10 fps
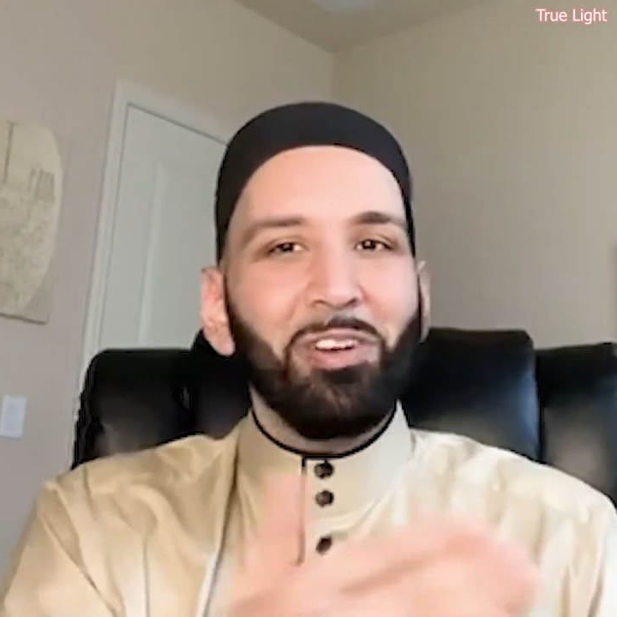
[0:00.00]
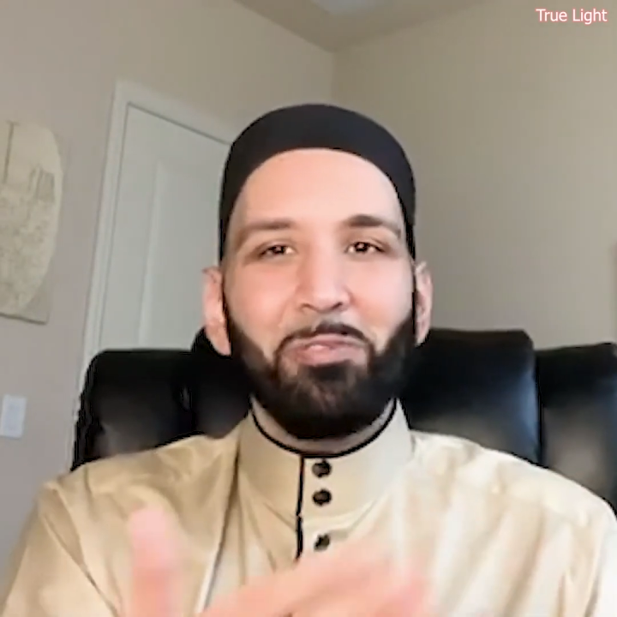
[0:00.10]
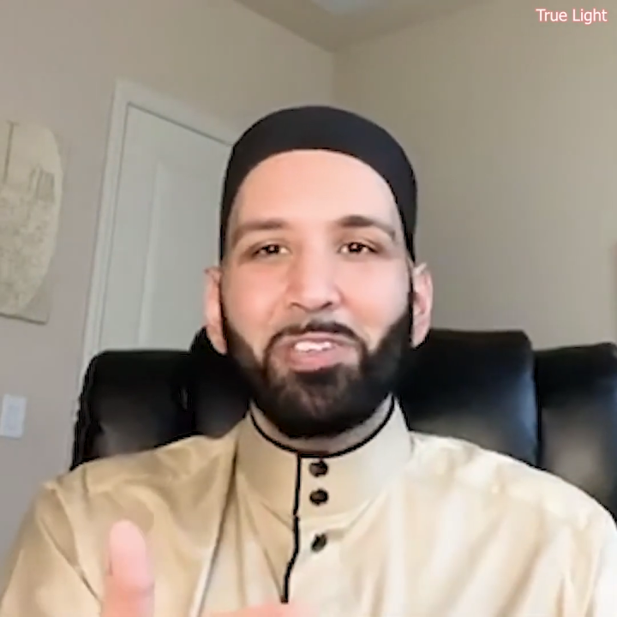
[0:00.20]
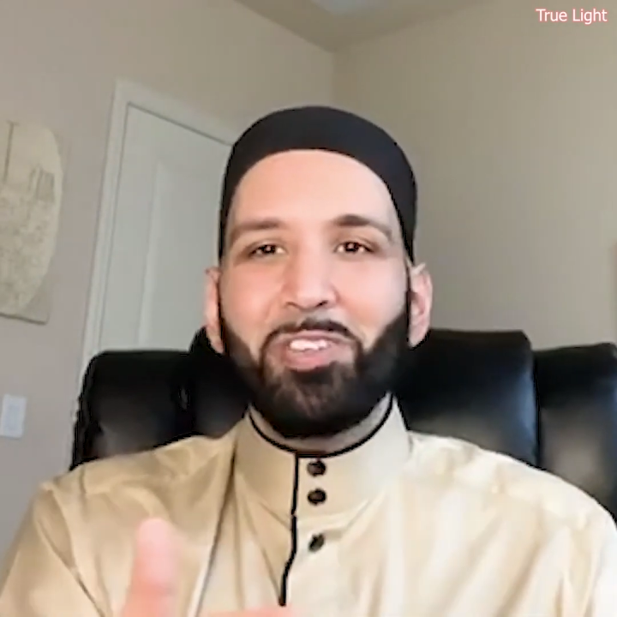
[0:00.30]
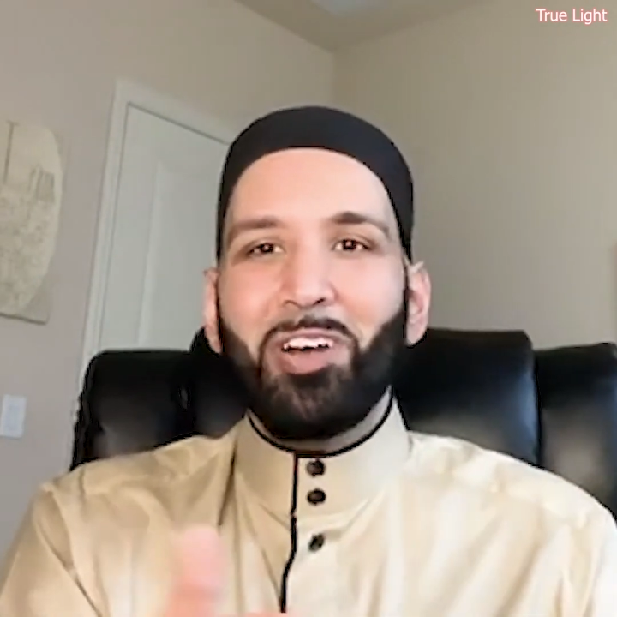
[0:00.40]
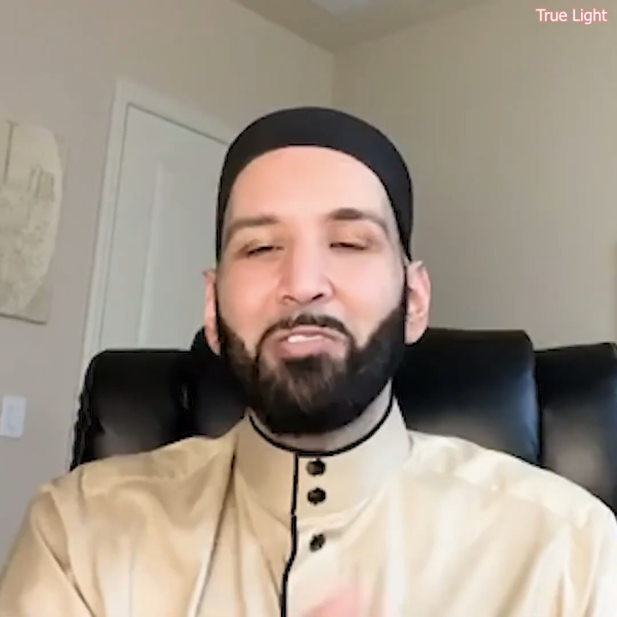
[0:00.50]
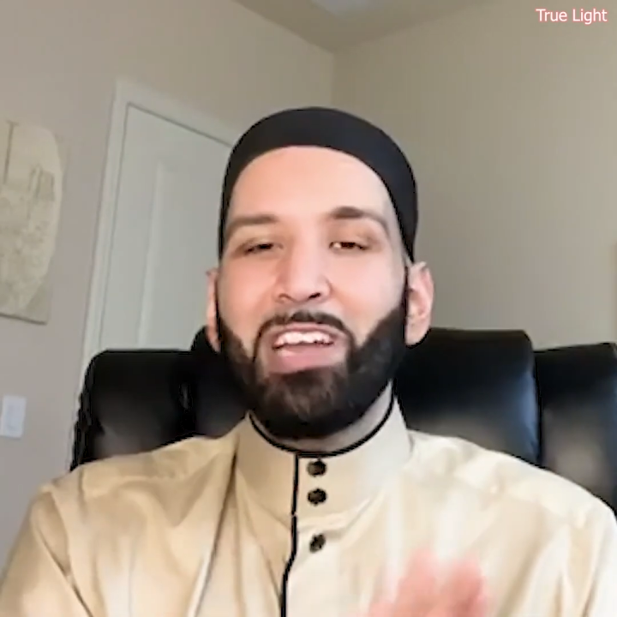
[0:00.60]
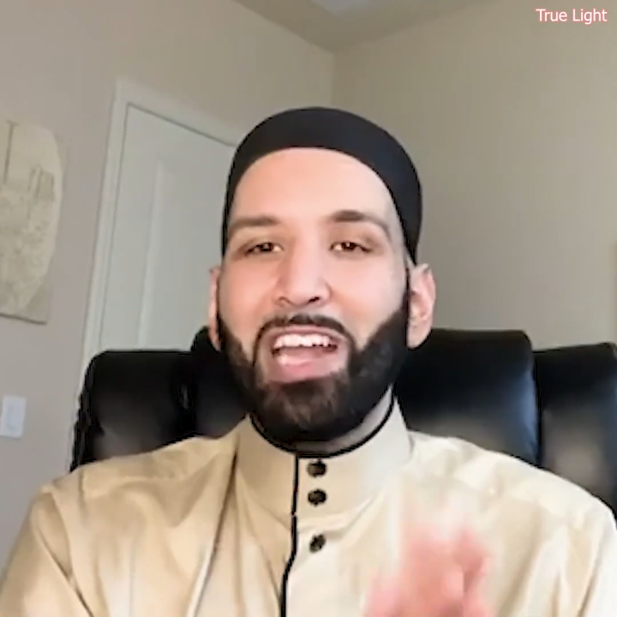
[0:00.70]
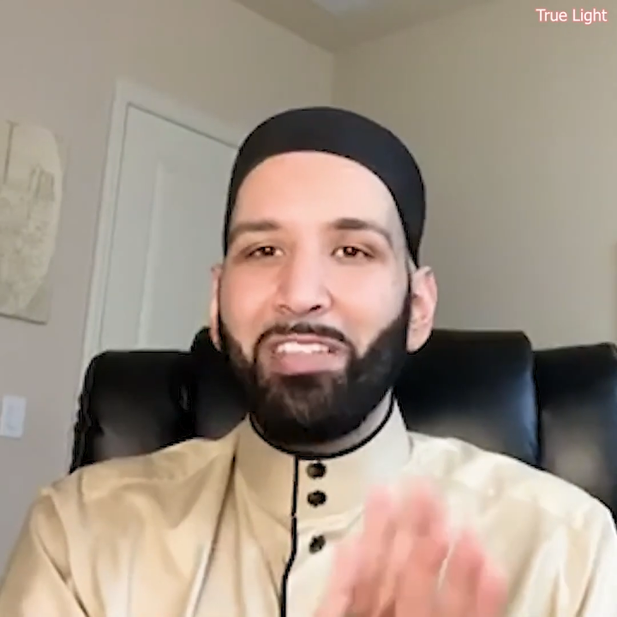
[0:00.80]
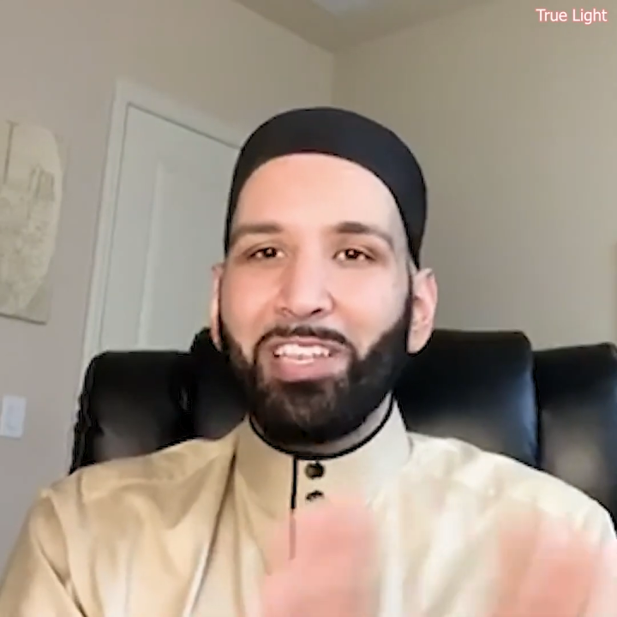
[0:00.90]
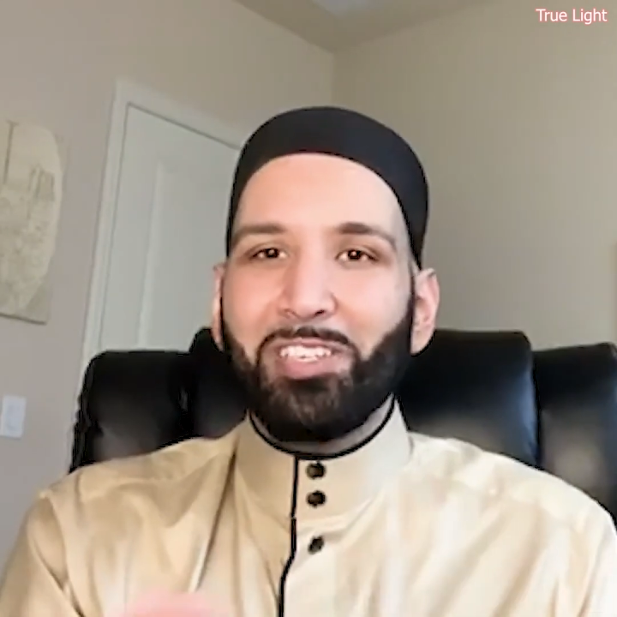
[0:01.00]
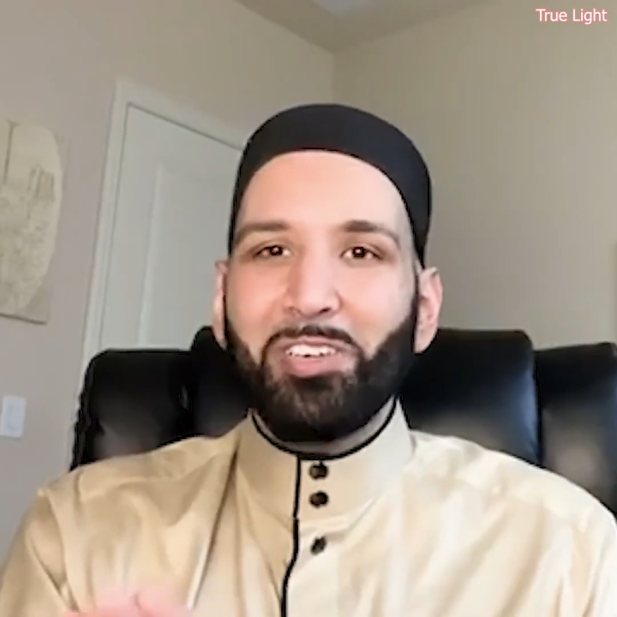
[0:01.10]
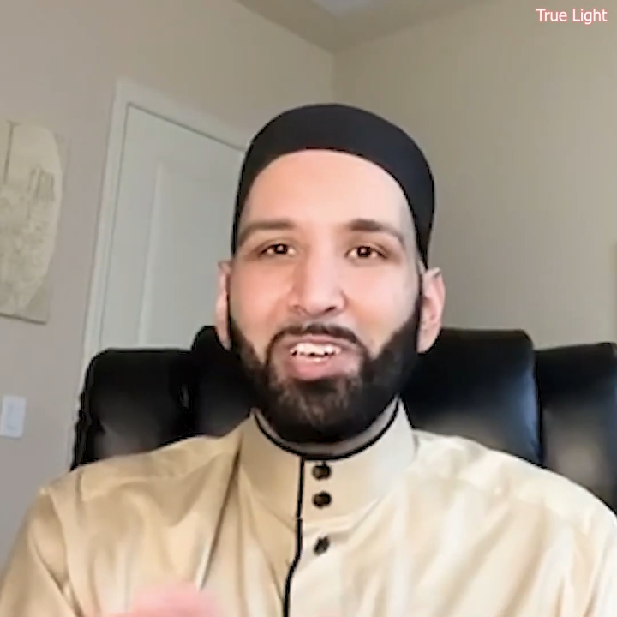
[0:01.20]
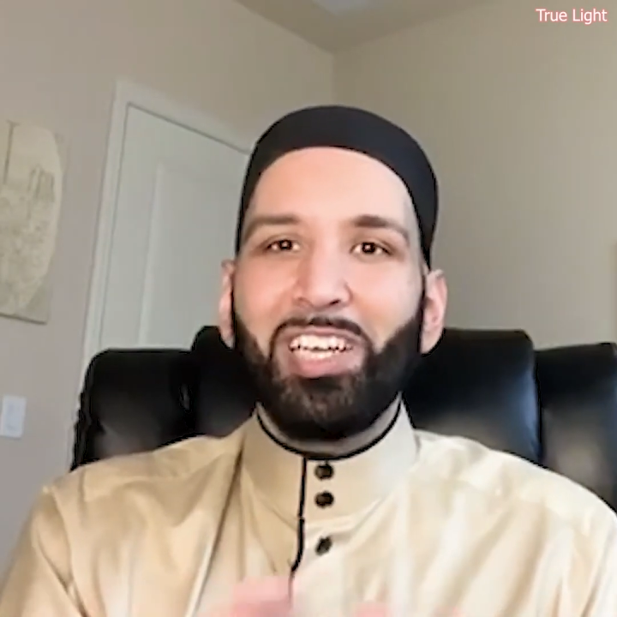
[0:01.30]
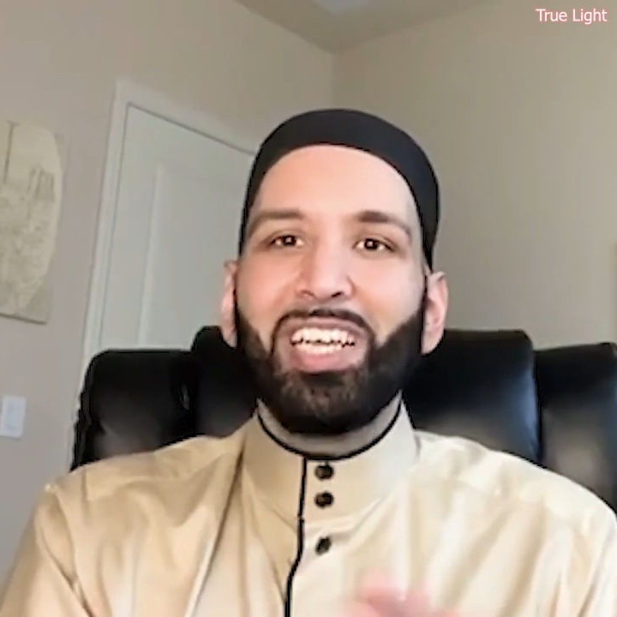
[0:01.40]
You don't want to talk right now. That's
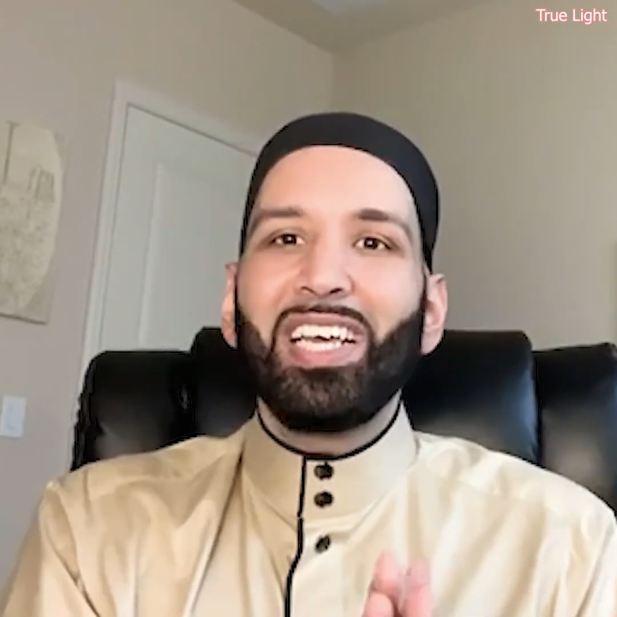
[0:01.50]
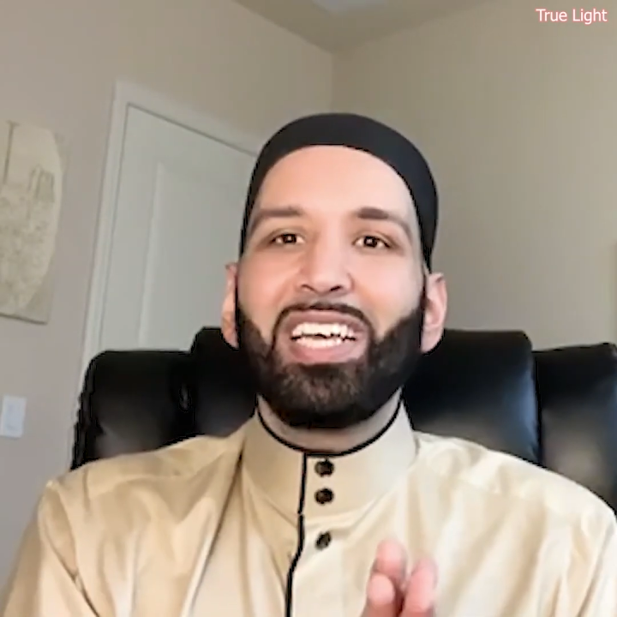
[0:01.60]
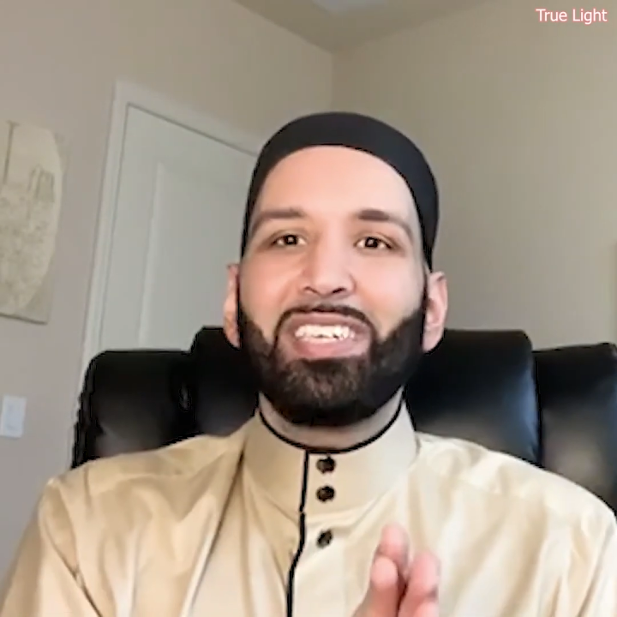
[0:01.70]
good.